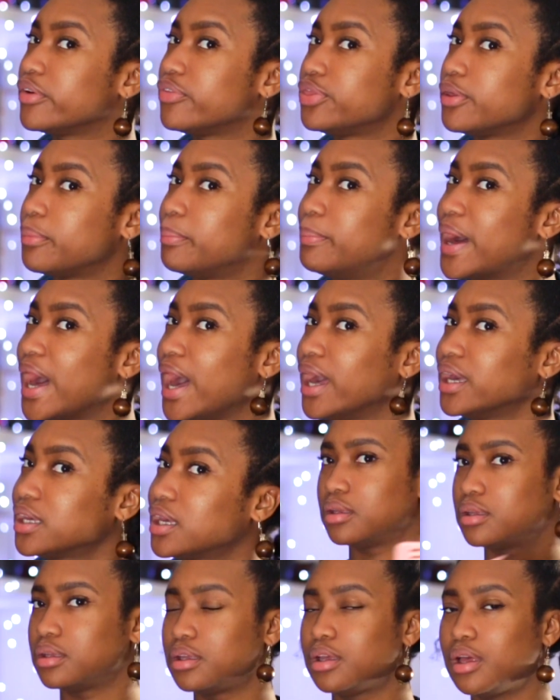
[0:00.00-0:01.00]
with the back.
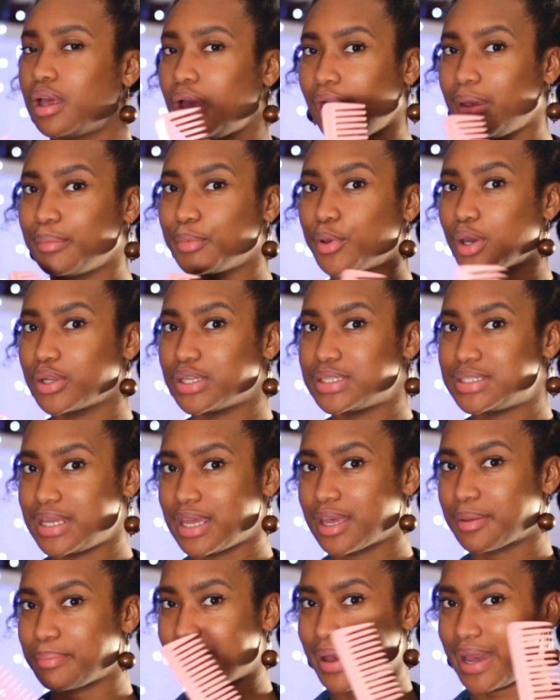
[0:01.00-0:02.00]
I'm gonna
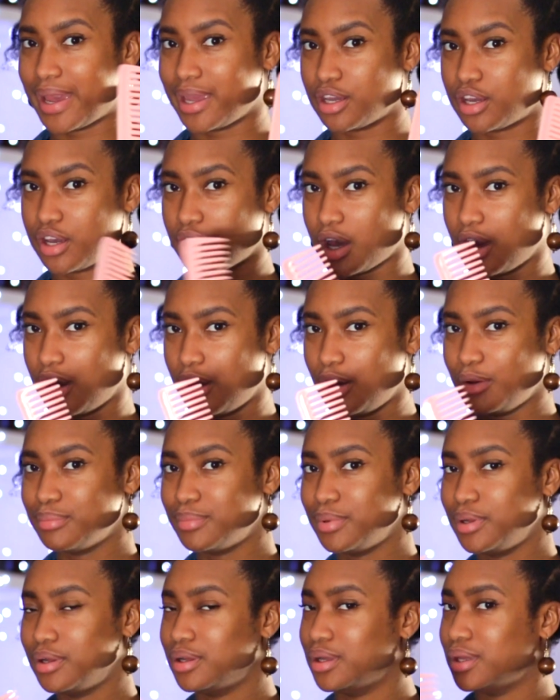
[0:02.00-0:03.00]
take my comb